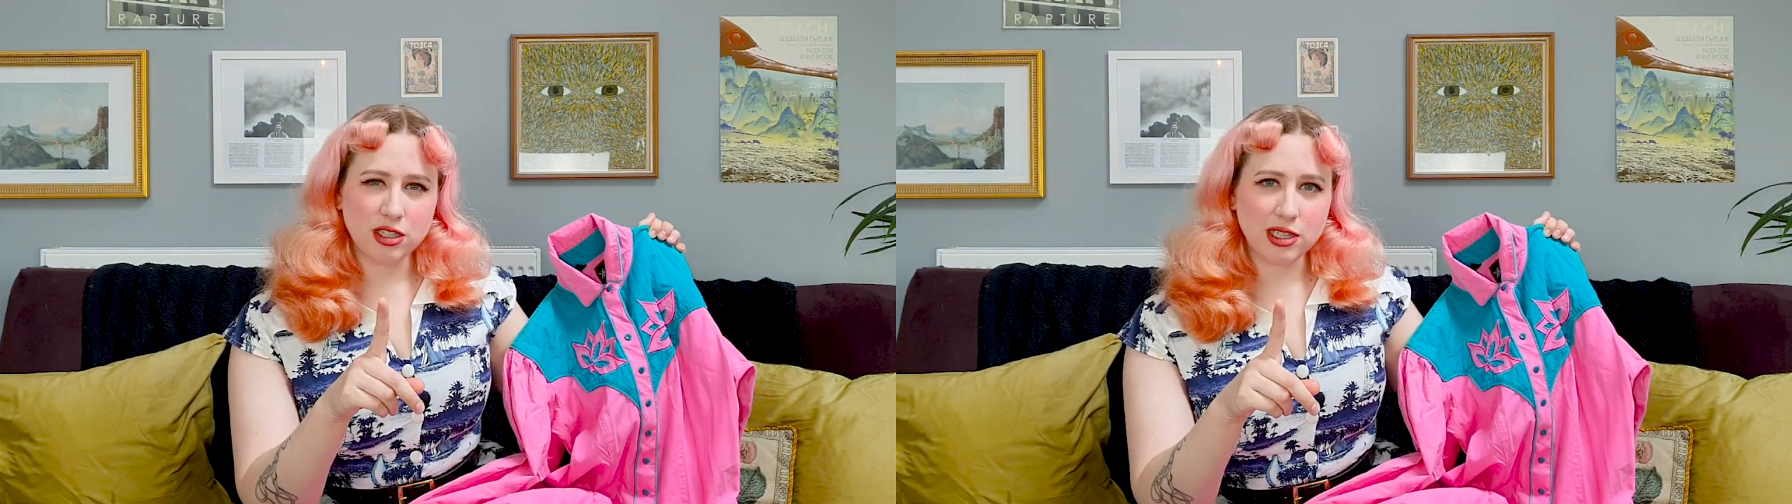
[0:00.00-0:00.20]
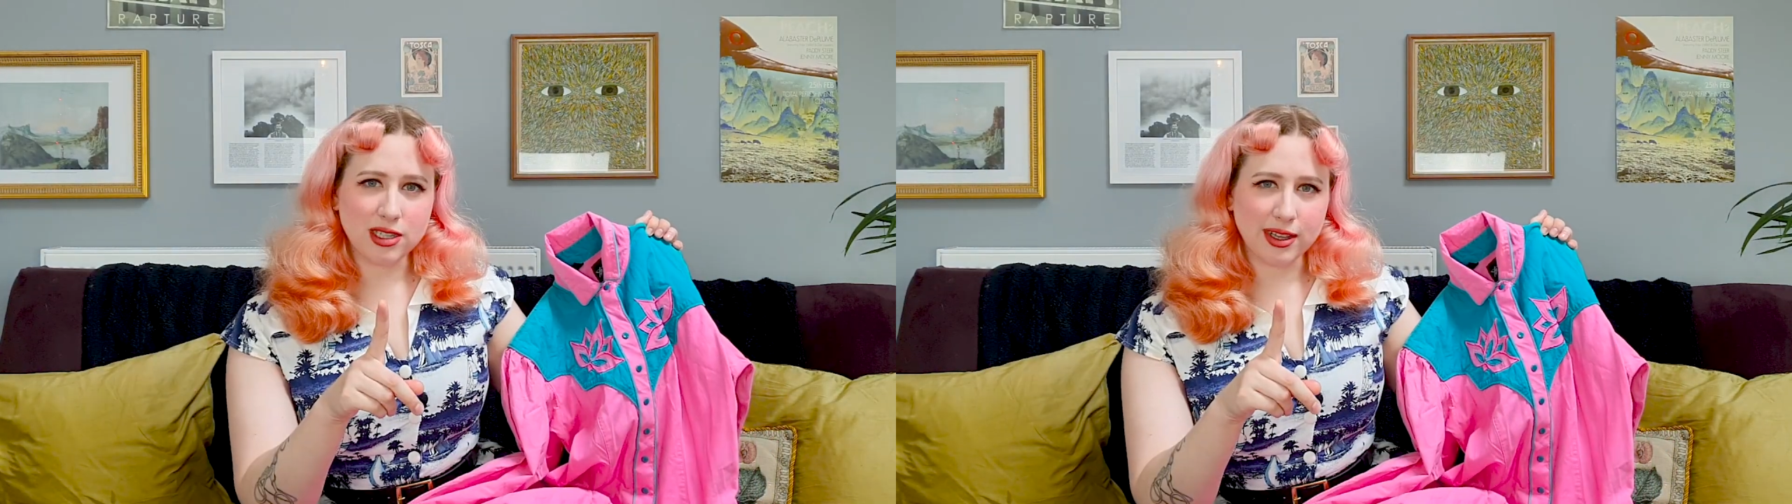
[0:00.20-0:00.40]

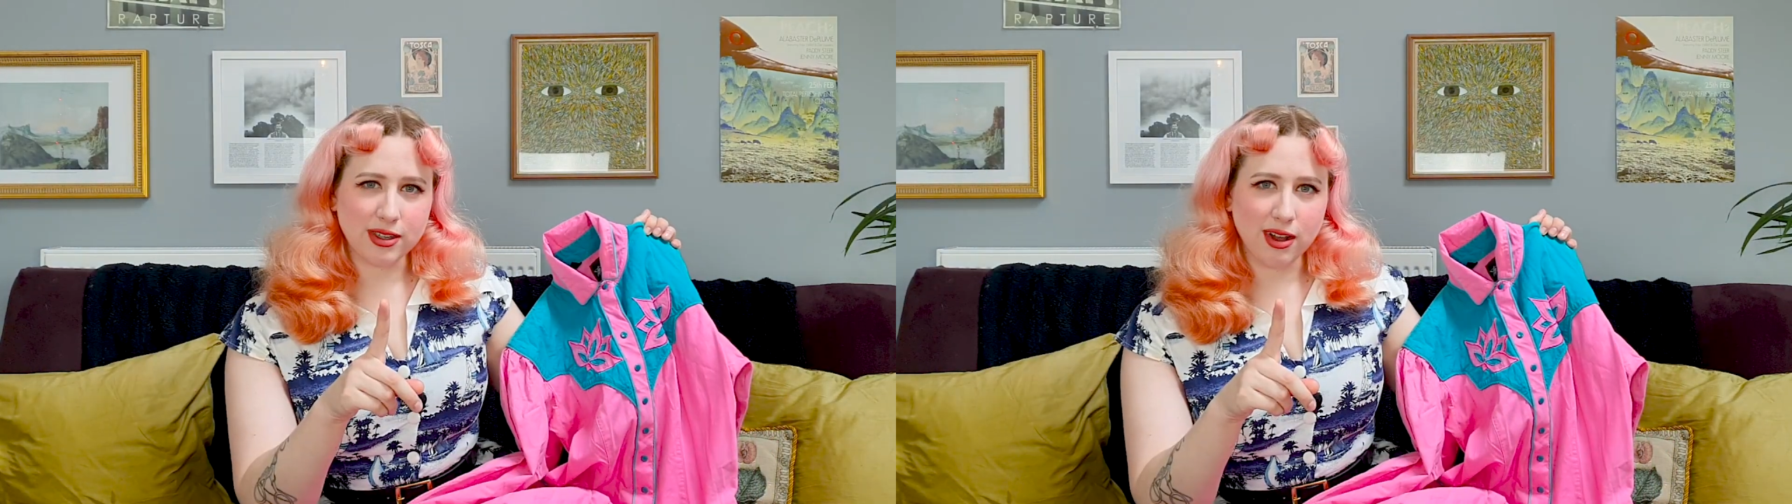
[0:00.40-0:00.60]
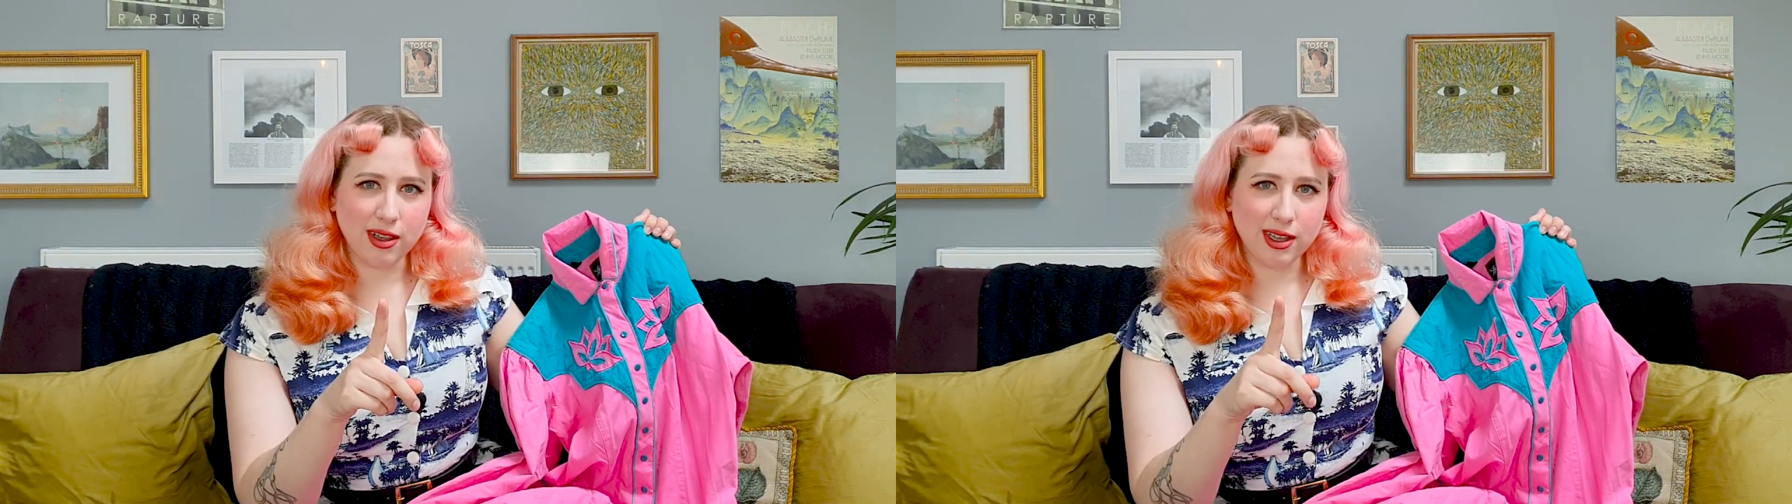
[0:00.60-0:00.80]
just like
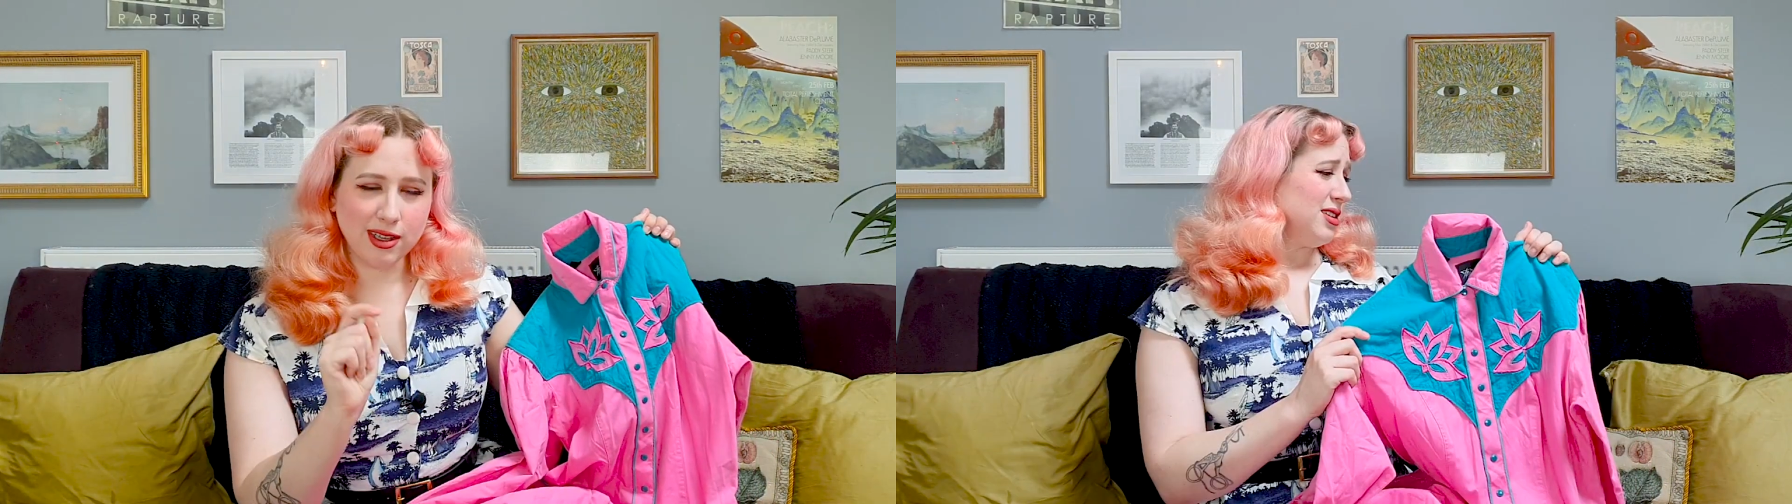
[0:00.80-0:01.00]
Dolly.